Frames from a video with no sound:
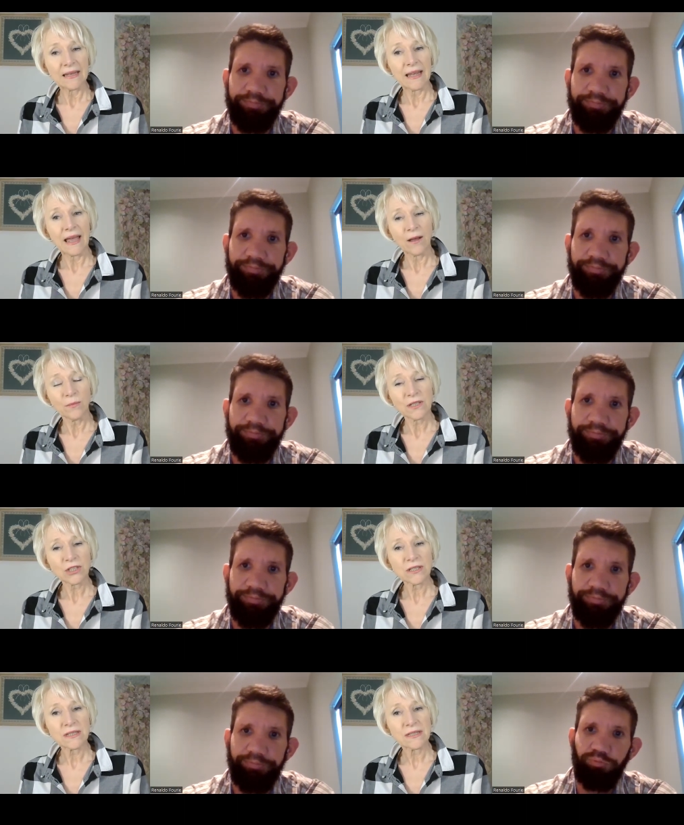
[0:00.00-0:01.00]
Speaker 1: And how
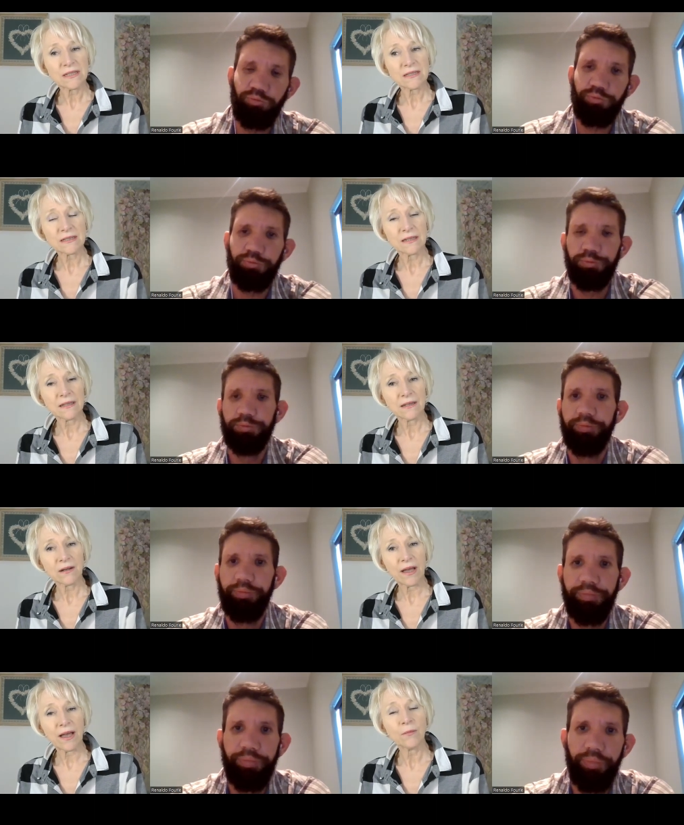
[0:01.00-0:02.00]
much is this?
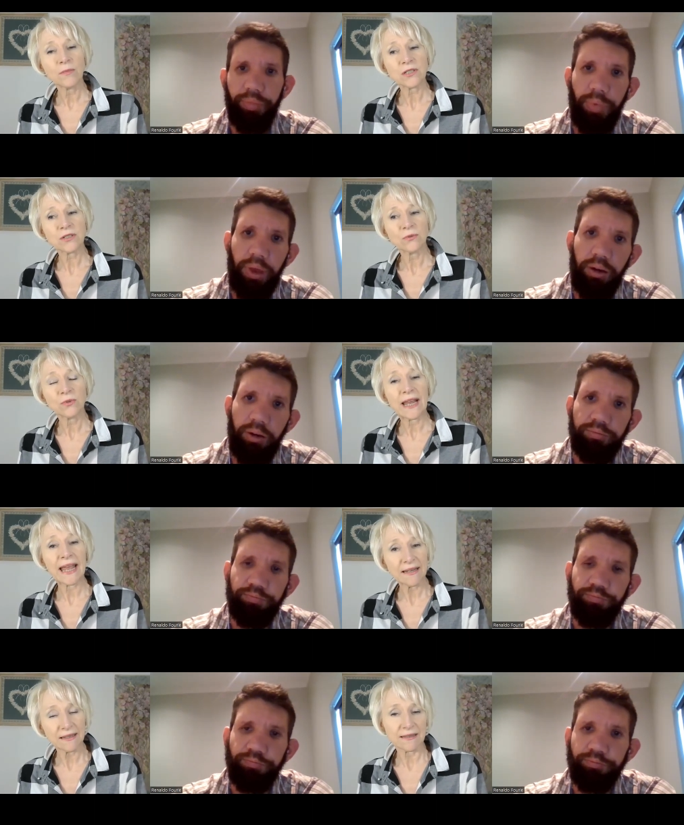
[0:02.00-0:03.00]
How much
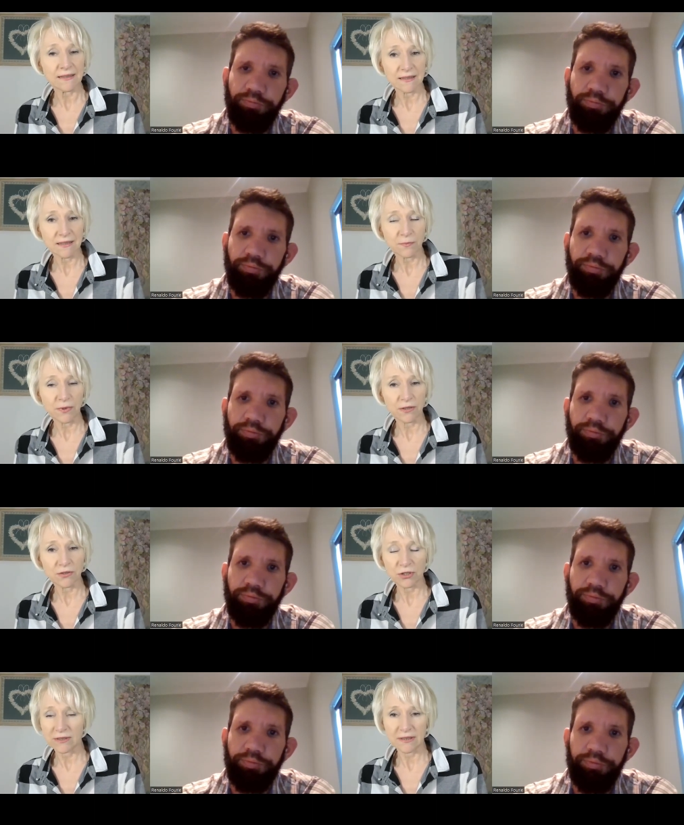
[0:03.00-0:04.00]
organic is this
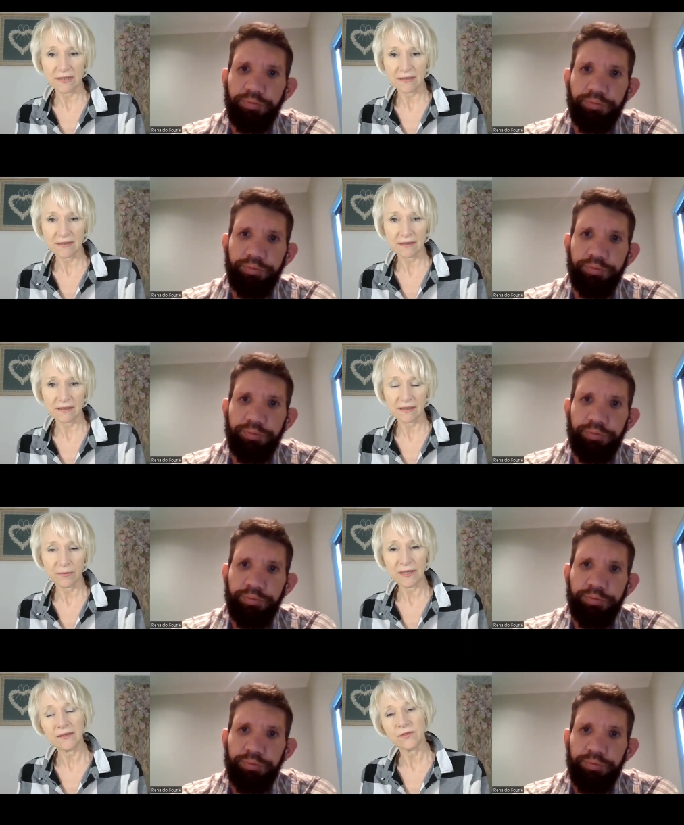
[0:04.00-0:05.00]
process?
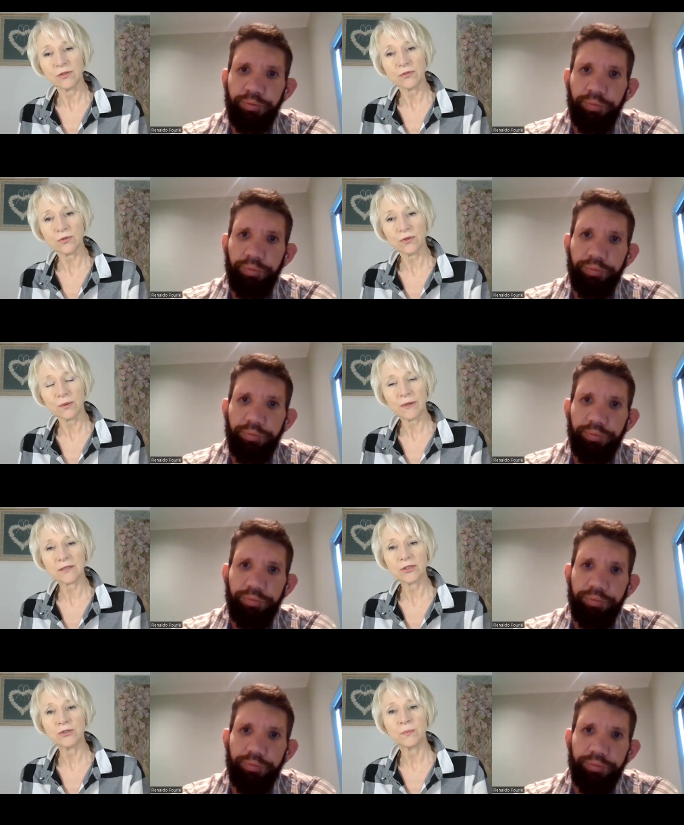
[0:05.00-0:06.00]
I mean, if you talk
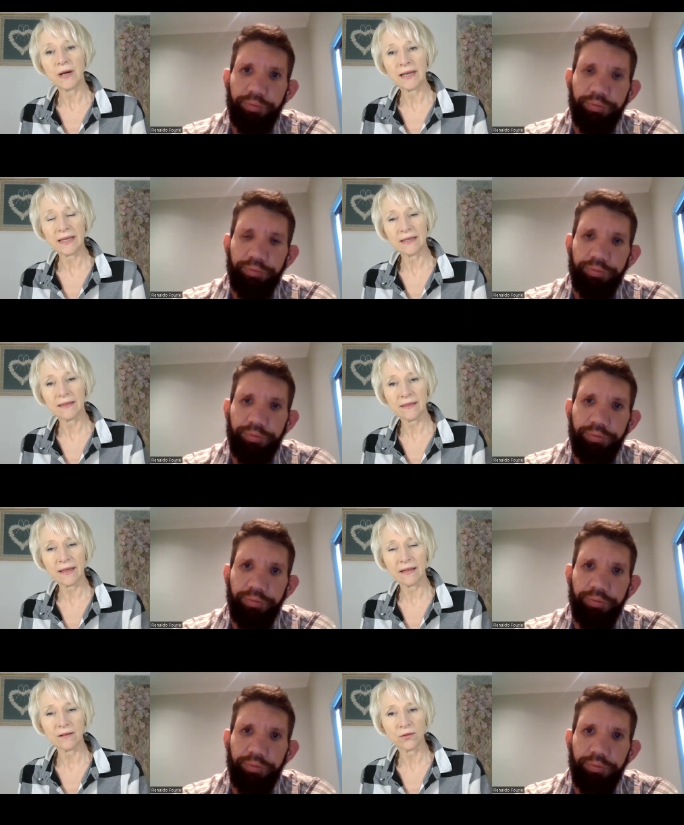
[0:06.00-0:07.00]
about you buying
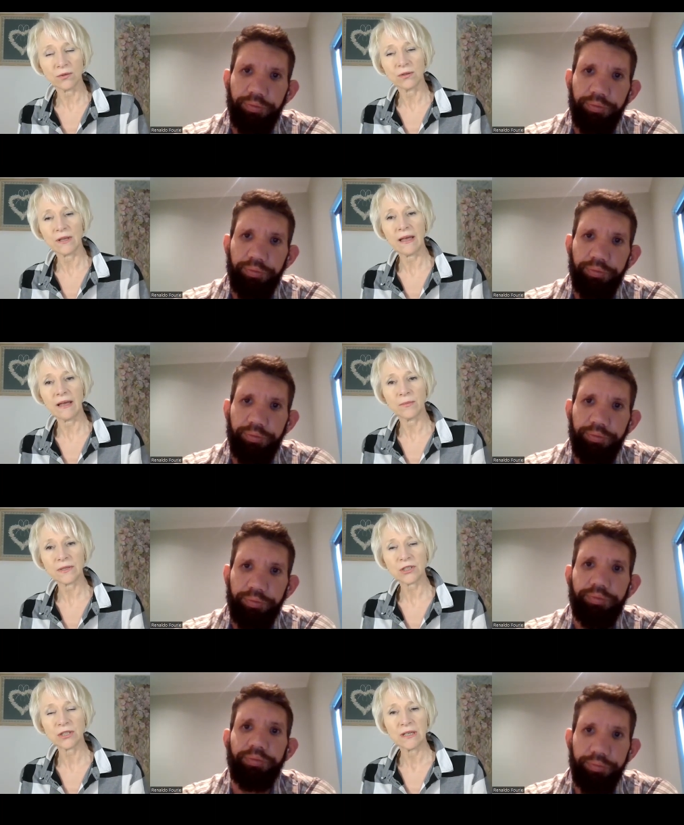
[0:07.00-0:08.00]
in the alcohol,
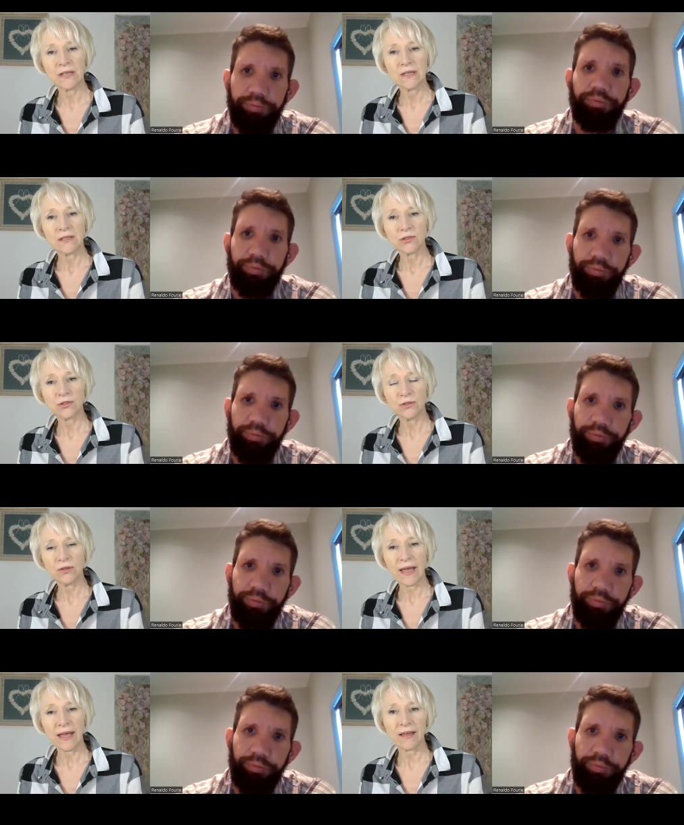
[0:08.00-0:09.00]
how much do
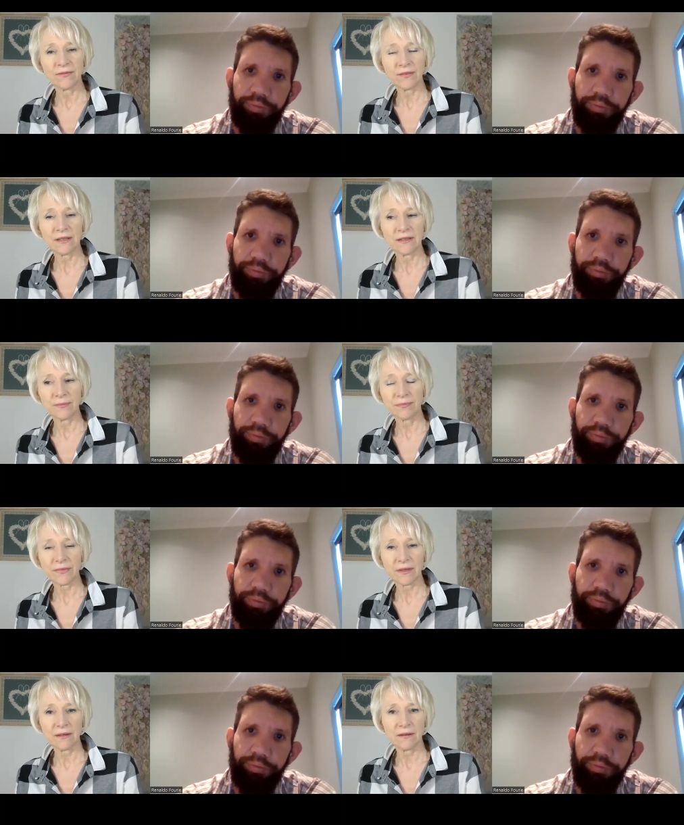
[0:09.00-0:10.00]
you have
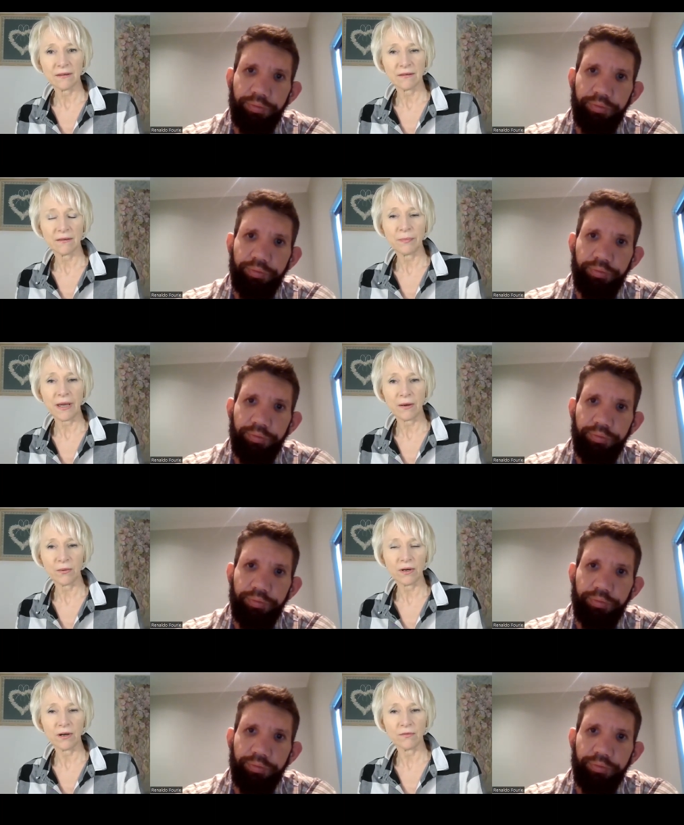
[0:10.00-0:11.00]
um, uh, the
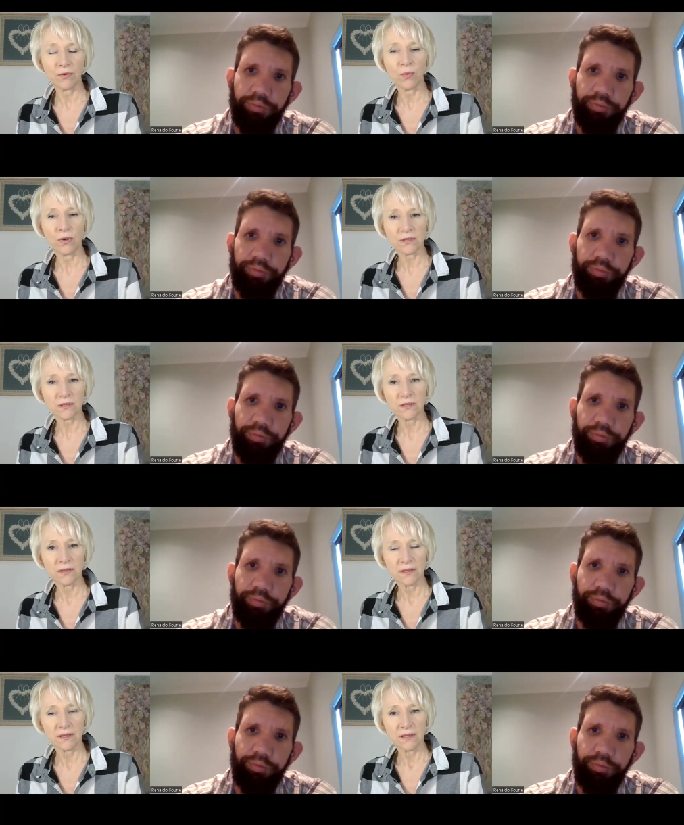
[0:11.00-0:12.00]
power over what,
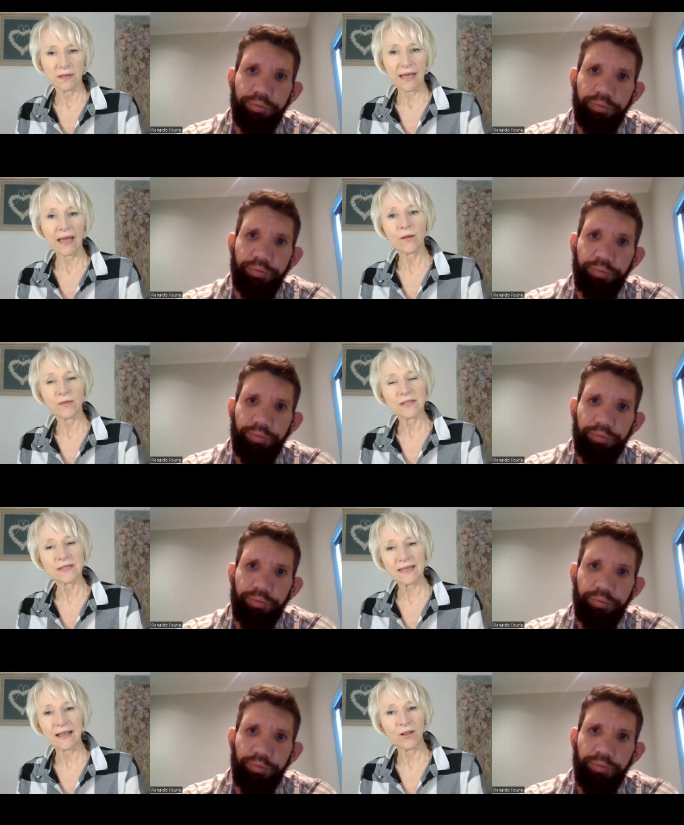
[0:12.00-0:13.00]
how
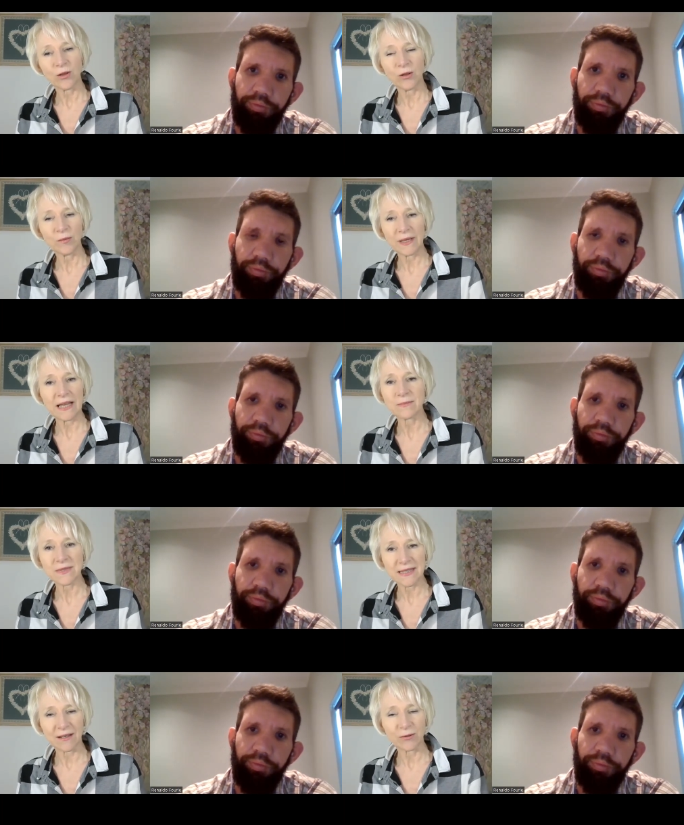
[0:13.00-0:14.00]
this alcohol
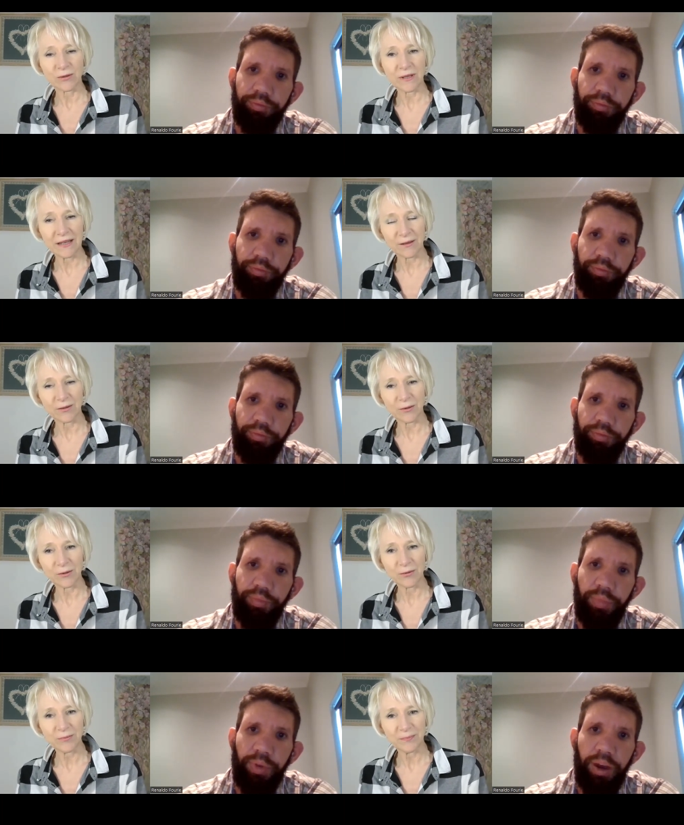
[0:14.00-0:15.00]
becomes al-
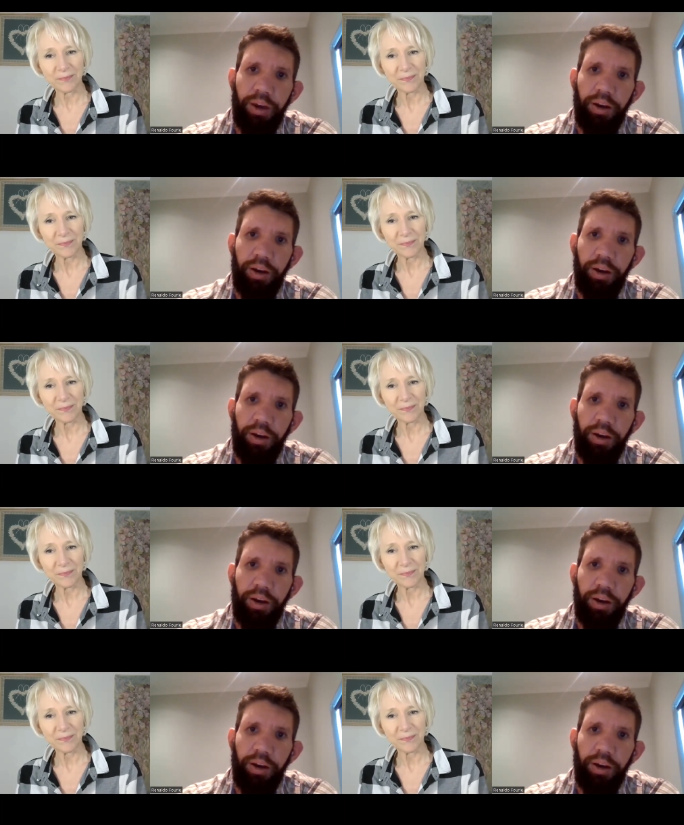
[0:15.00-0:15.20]
alcohol?